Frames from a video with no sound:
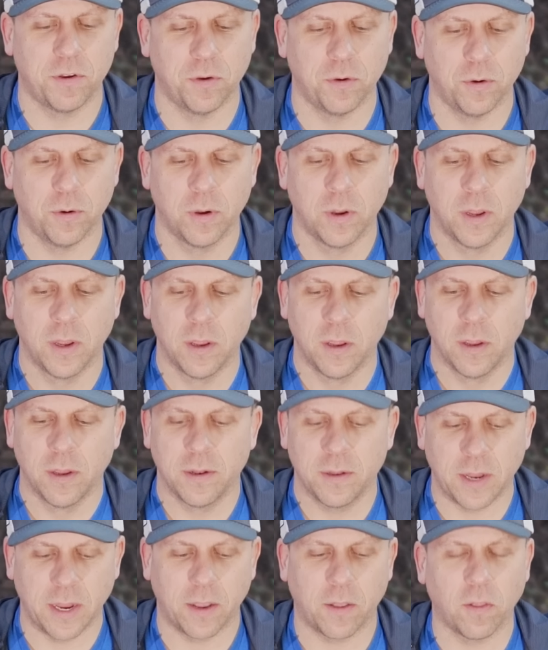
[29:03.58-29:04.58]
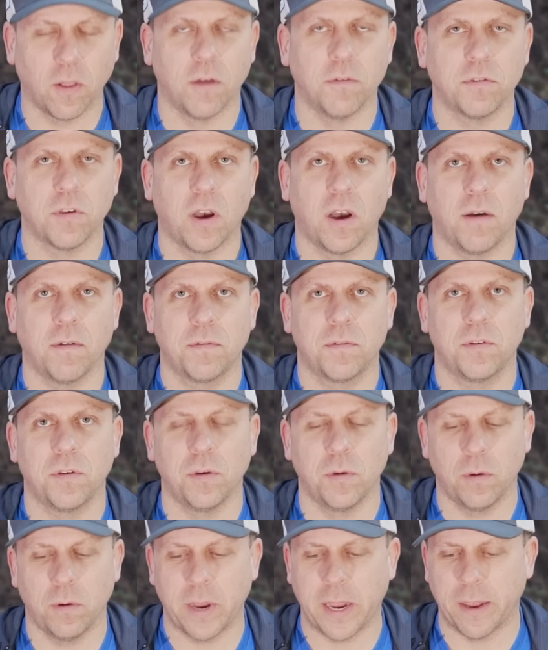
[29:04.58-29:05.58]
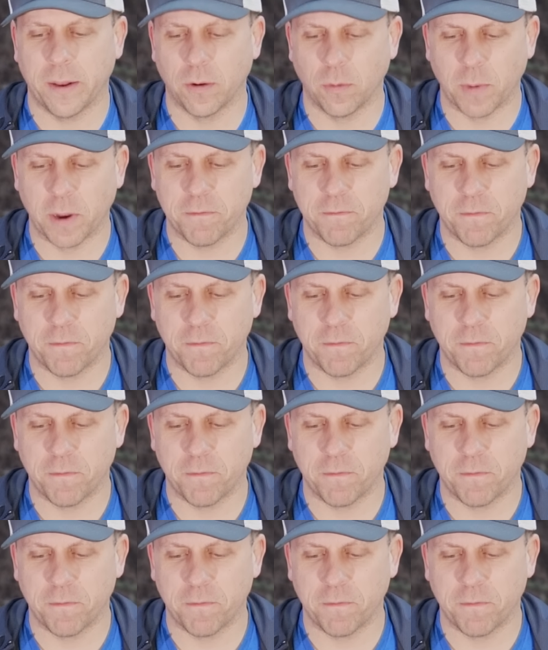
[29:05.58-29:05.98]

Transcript: to take gloves off to handle my